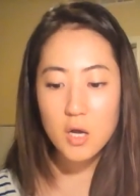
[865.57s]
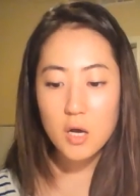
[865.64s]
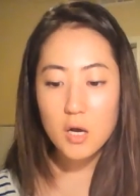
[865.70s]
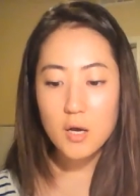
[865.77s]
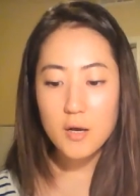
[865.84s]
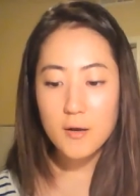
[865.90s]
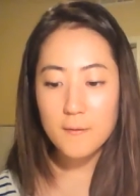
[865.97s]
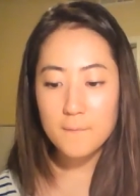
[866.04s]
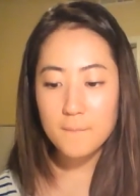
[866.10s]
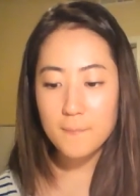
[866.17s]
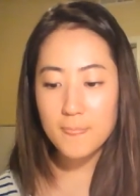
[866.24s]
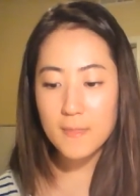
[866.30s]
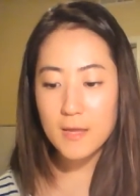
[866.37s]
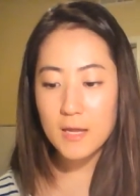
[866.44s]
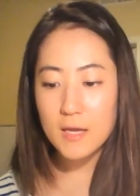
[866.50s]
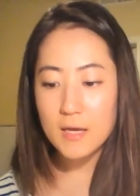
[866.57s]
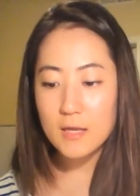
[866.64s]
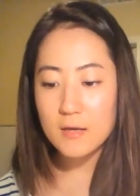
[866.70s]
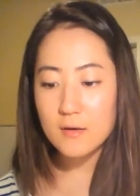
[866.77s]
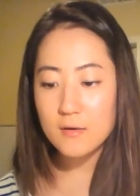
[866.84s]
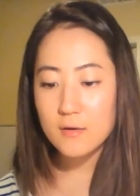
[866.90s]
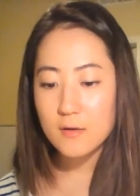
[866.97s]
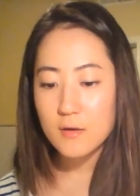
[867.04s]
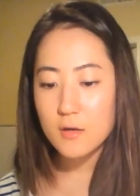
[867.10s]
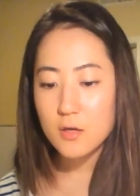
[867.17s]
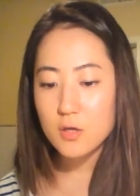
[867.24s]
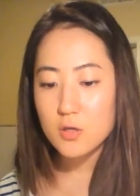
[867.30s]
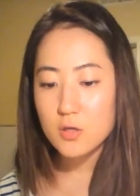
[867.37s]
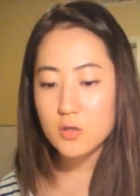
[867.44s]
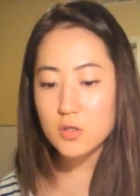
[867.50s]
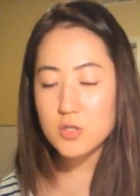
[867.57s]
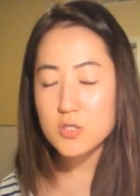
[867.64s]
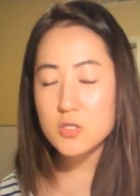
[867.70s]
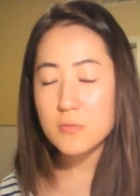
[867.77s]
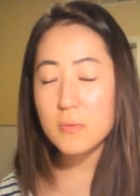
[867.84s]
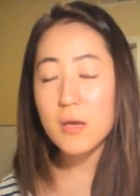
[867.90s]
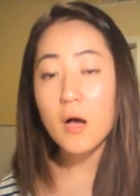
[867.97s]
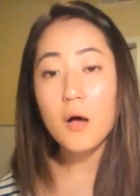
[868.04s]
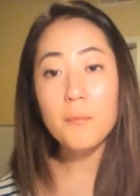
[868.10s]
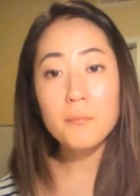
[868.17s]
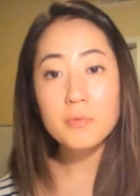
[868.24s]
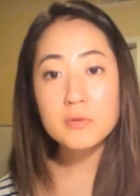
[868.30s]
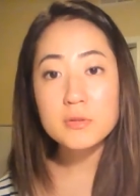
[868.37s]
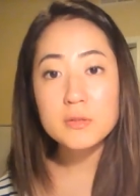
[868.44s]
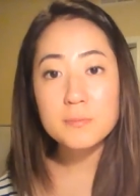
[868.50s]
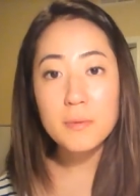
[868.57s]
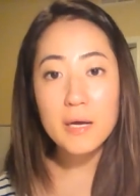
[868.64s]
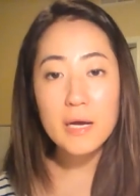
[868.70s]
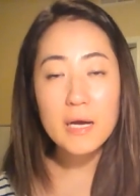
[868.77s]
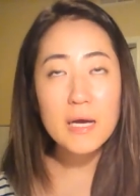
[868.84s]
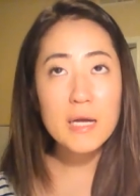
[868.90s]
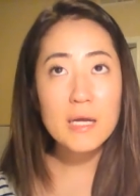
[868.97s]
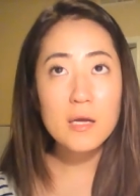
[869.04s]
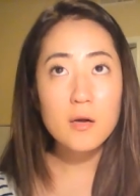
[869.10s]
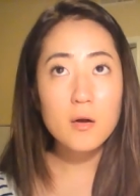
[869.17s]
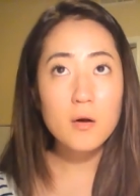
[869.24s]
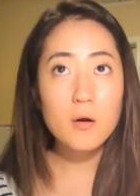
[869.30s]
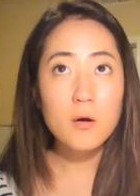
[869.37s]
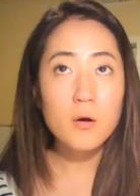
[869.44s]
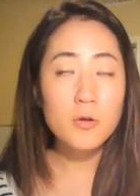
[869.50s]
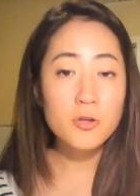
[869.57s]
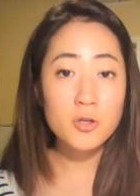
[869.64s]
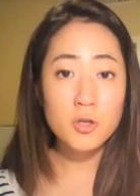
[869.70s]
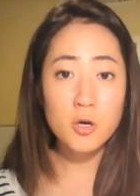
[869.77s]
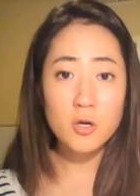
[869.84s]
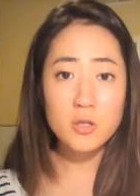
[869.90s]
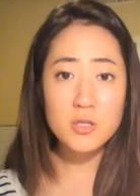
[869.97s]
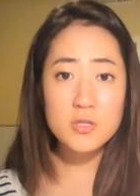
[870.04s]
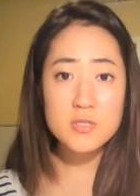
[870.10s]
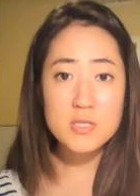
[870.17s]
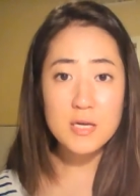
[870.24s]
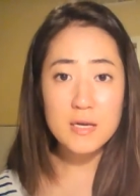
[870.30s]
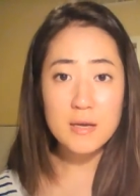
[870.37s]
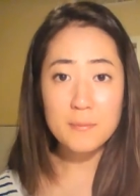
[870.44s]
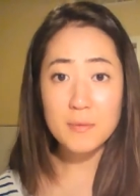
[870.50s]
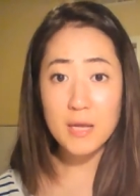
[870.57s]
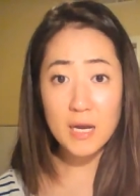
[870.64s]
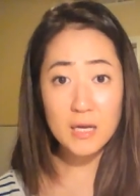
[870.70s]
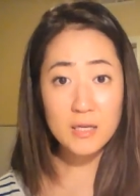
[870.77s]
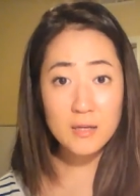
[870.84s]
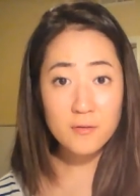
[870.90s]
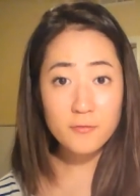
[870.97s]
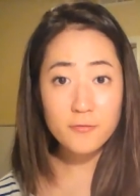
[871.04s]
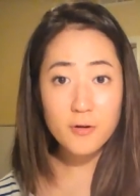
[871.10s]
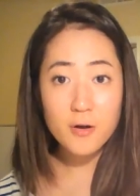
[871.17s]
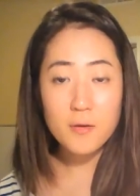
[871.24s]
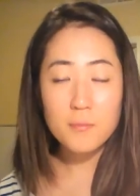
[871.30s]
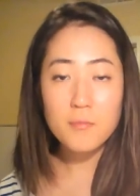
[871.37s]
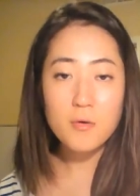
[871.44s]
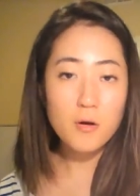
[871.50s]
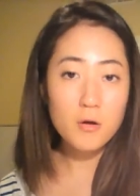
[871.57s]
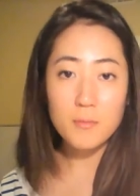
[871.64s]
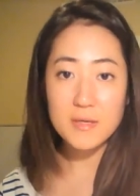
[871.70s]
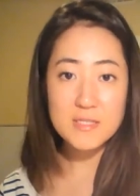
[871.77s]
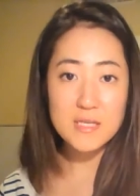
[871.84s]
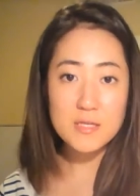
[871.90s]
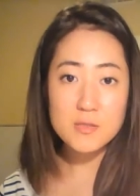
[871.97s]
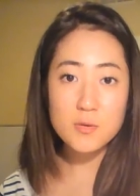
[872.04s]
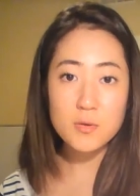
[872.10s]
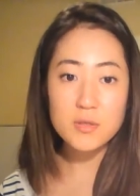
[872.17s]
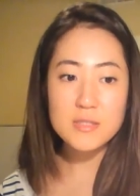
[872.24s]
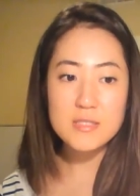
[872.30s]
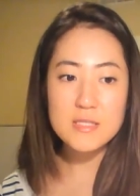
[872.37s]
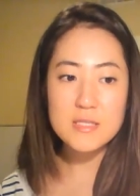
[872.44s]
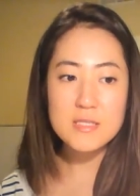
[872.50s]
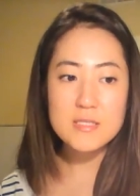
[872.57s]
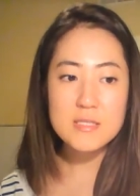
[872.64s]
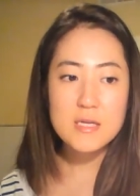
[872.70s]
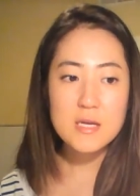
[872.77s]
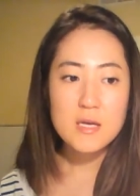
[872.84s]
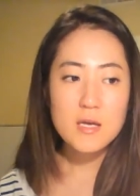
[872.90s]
and just to be humbled by all the knowledge that I'm gaining from all my science courses.